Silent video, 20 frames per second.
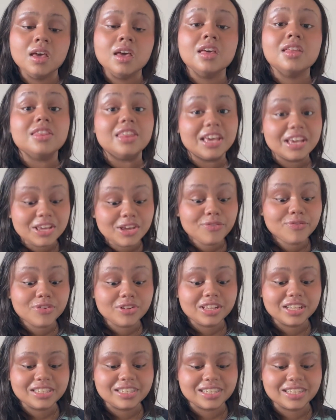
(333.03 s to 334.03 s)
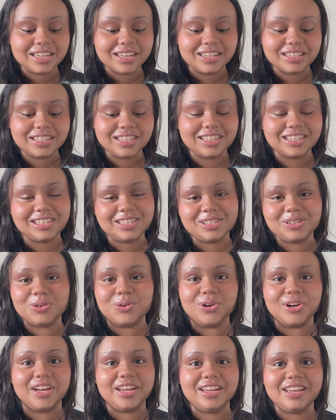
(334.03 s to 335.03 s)
Thank you for listening to this
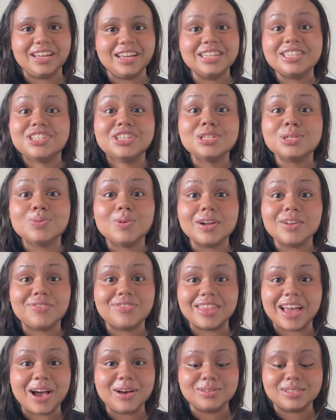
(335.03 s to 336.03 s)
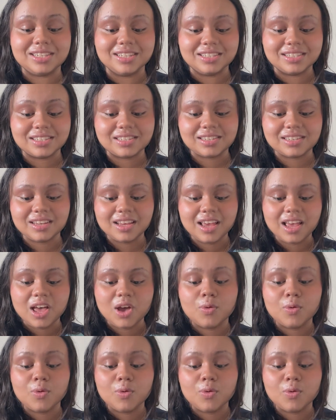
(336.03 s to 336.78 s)
story. It's just one of thousands.